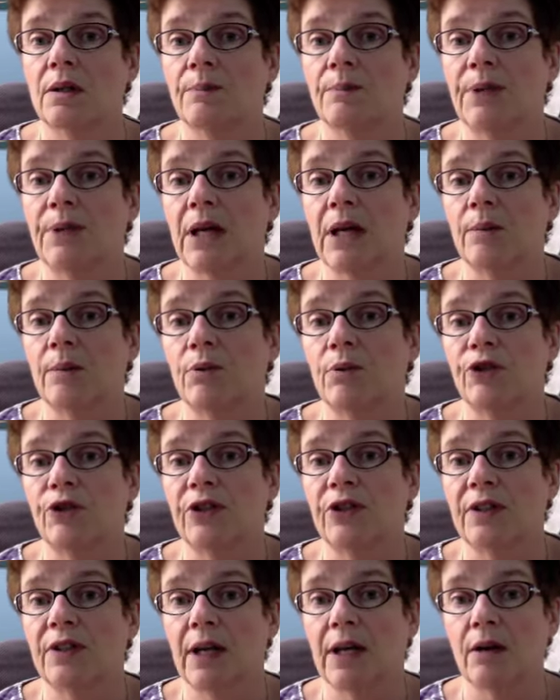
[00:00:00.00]
be able
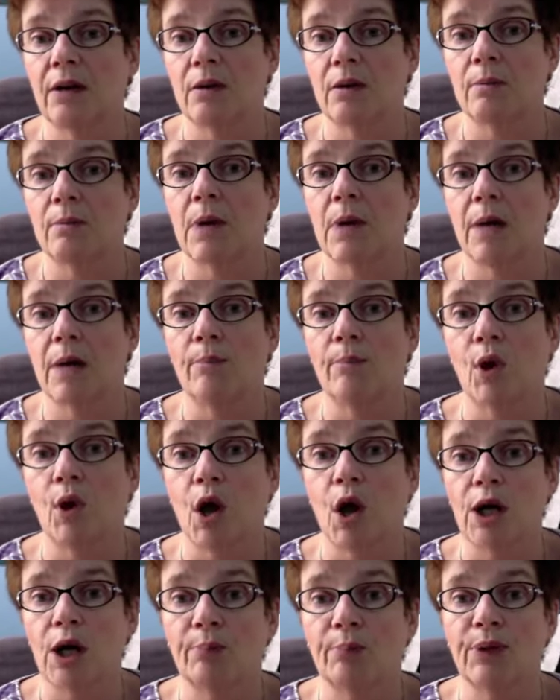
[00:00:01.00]
to tell my
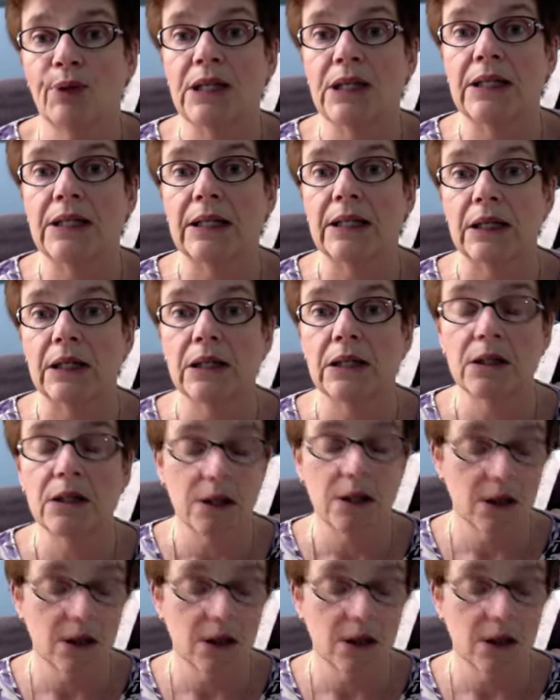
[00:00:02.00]
block printing.